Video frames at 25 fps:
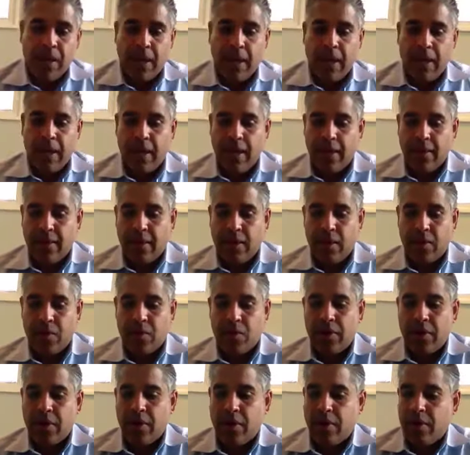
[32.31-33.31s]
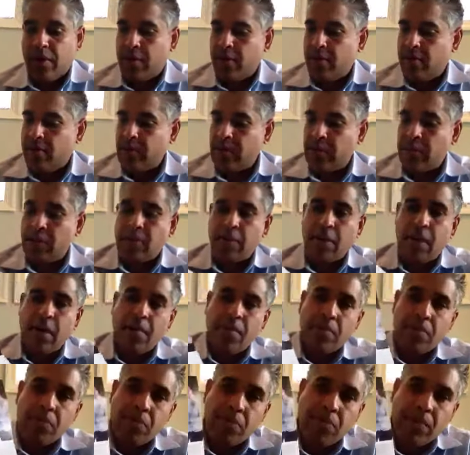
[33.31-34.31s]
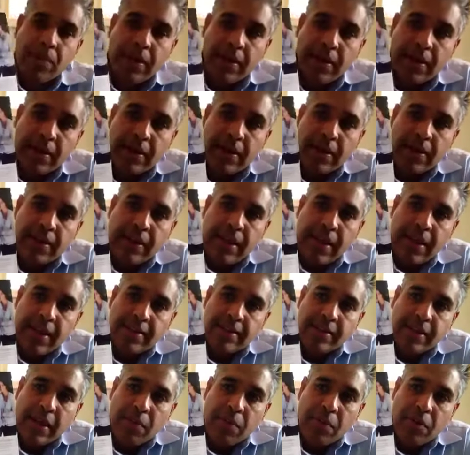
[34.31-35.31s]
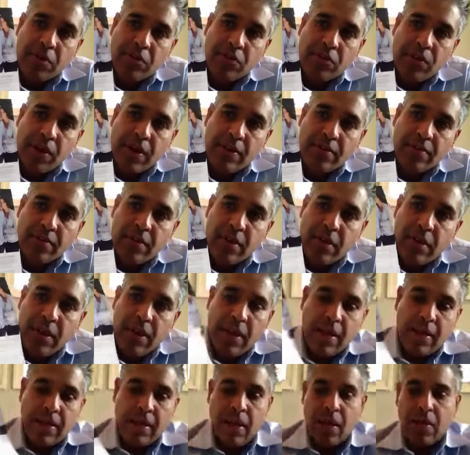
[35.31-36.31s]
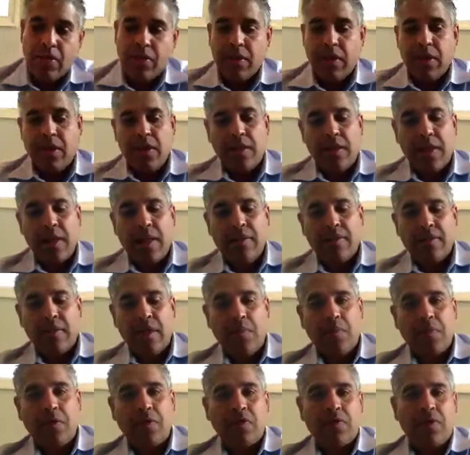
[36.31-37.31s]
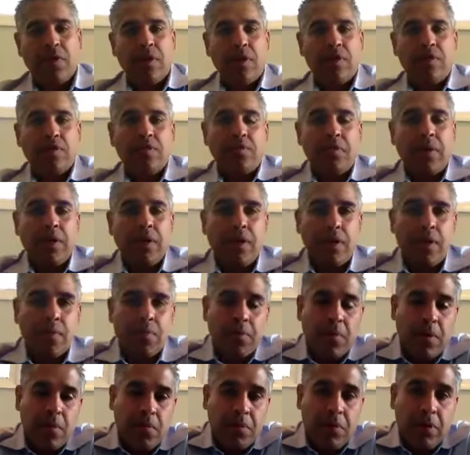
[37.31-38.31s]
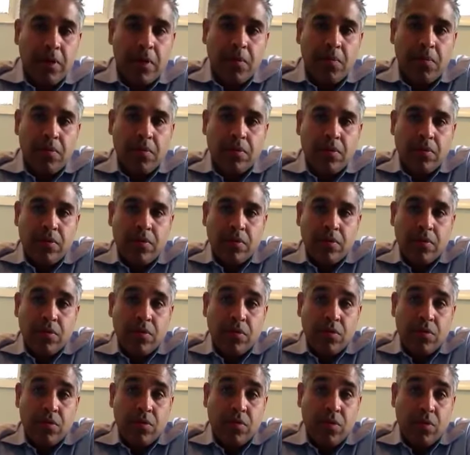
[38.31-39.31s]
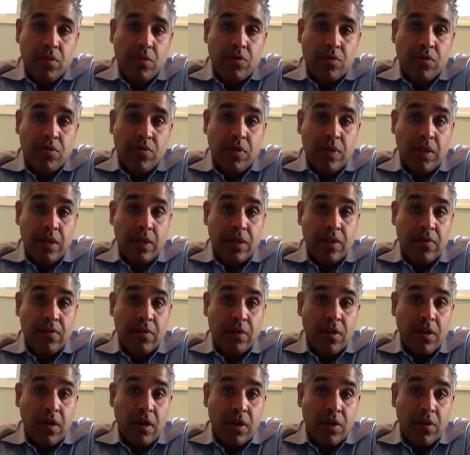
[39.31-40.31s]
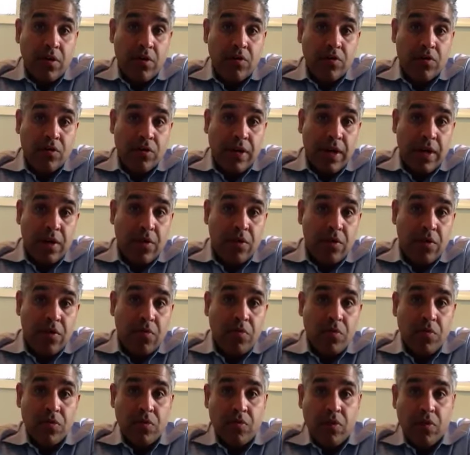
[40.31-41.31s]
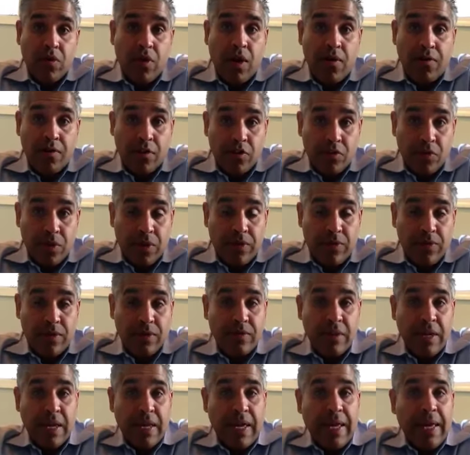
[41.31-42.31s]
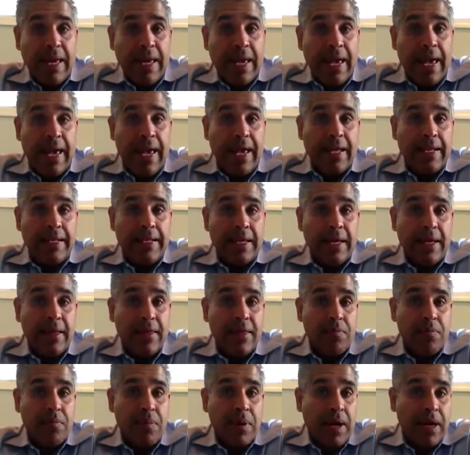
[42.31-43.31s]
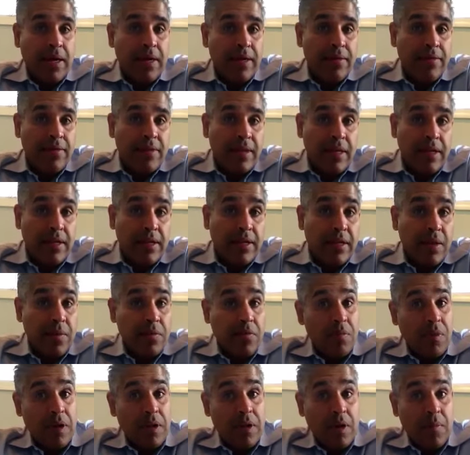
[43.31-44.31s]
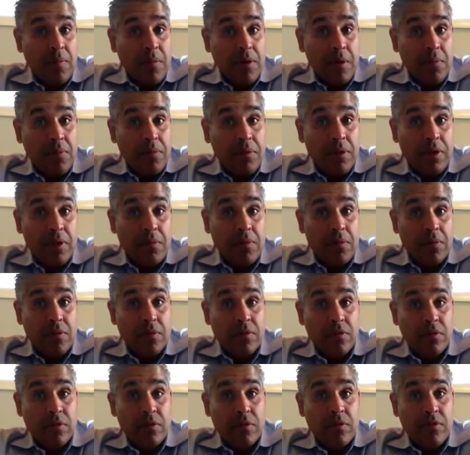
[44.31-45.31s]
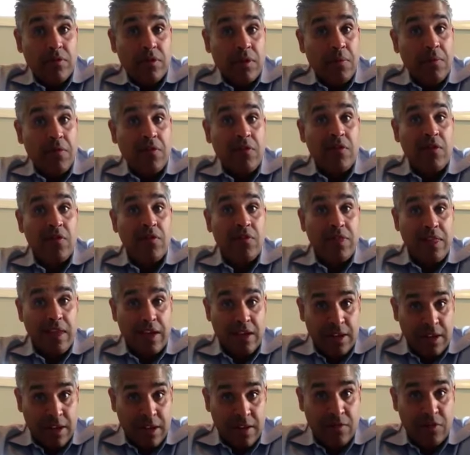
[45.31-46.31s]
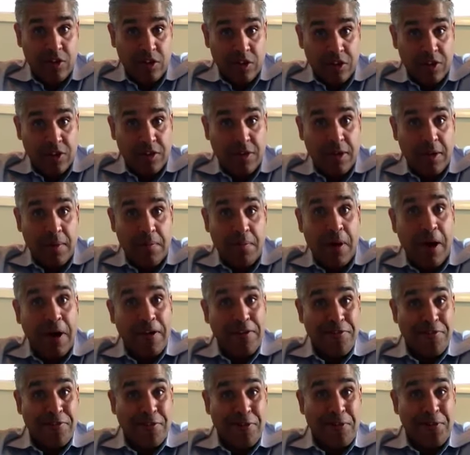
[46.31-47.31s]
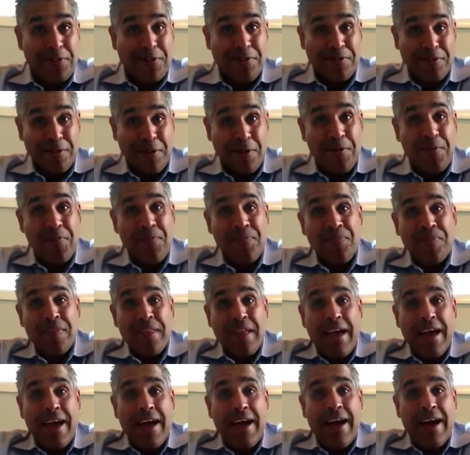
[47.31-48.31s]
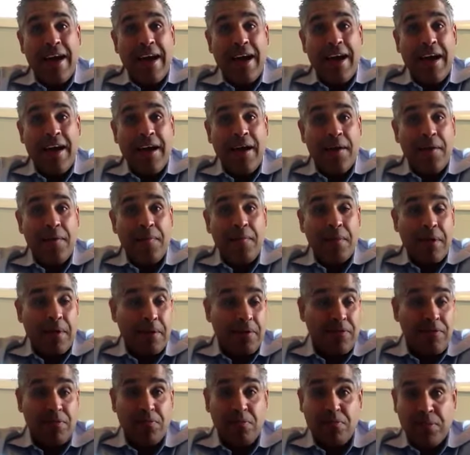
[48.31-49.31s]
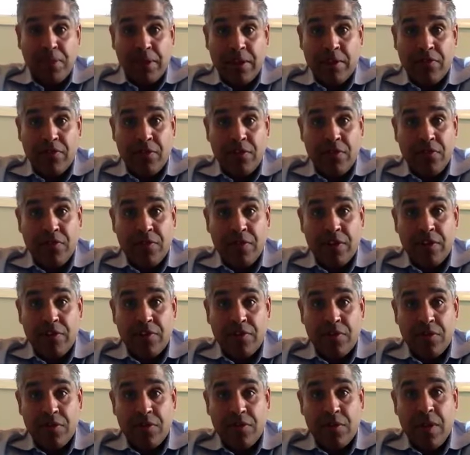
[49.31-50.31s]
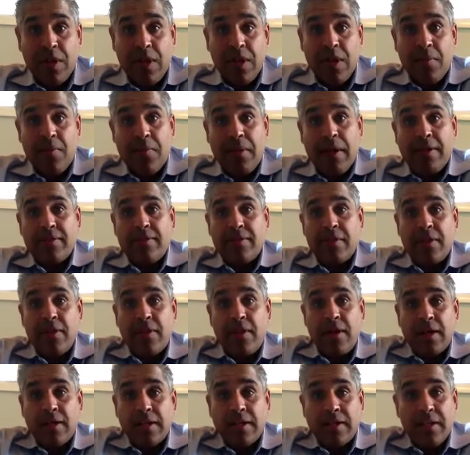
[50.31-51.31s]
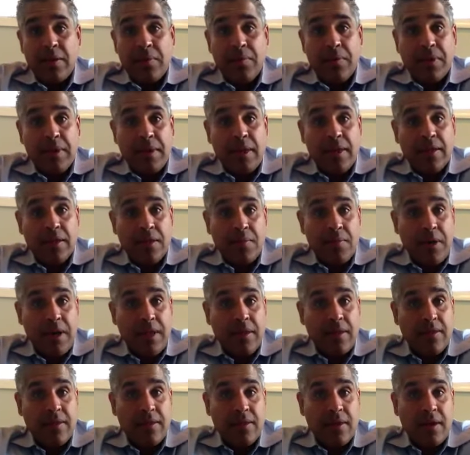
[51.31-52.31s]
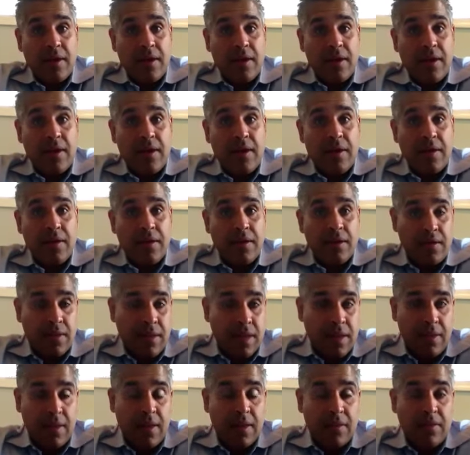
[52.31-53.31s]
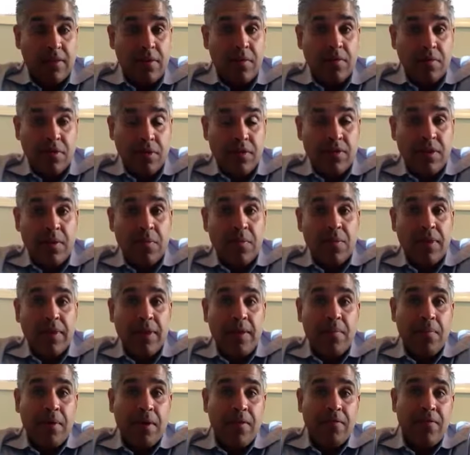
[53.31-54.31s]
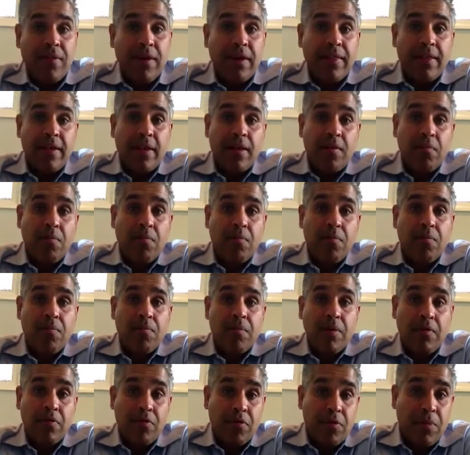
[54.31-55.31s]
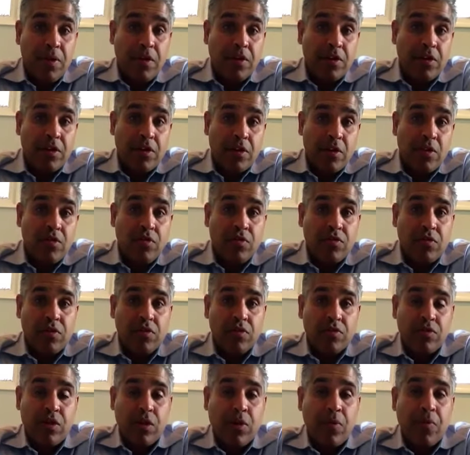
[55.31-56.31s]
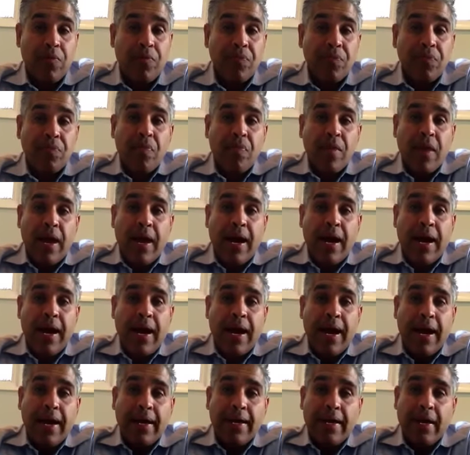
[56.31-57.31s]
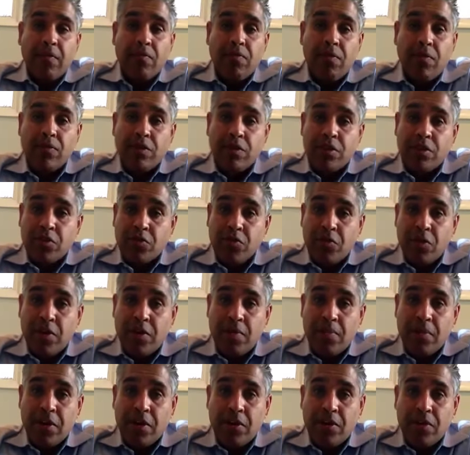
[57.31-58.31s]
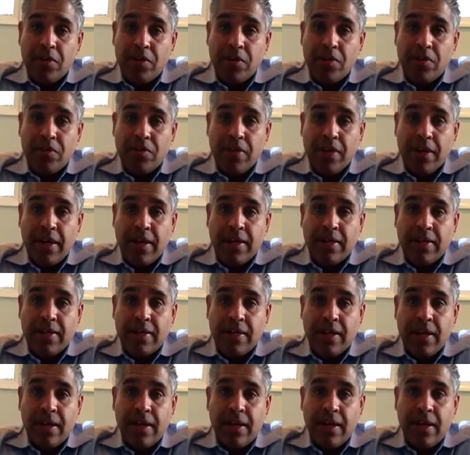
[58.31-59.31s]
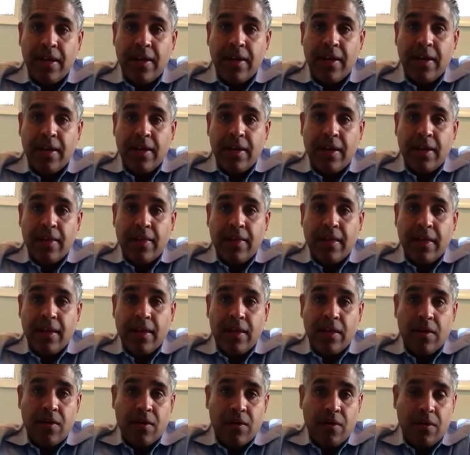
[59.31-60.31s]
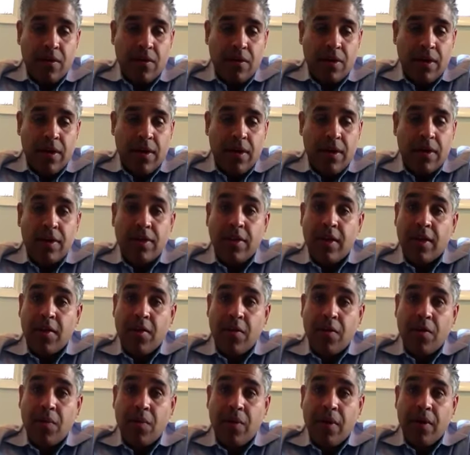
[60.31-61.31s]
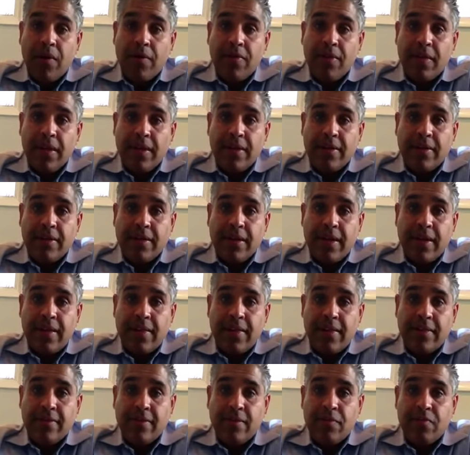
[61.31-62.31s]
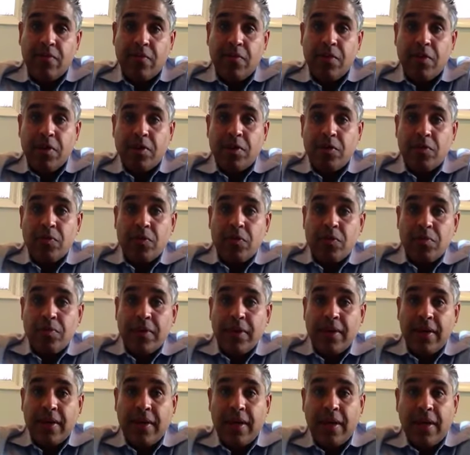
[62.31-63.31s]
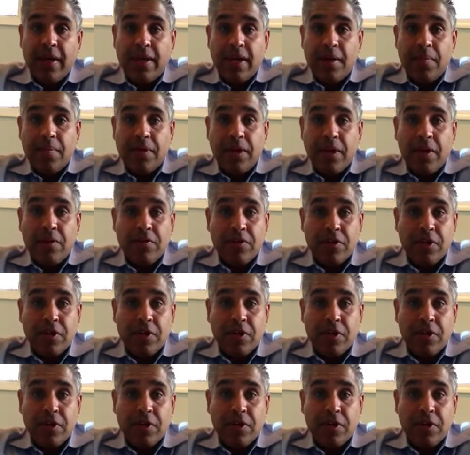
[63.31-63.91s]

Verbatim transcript: And the other one here is the top three landscaping trends. Now, the landscaping trends might not be applicable to those of you that live in condos or townhomes for obvious reasons. And uh, the buying and selling tips might not be applicable to some of you that have just uh, bought and sold. So, uh, but please feel free to pass that along to someone that you might, uh, that, that's up to someone that might find that information useful. So, uh, again, folks, I just wanted to make sure that uh, that you're uh, that you're aware that uh, this information will be uh, coming out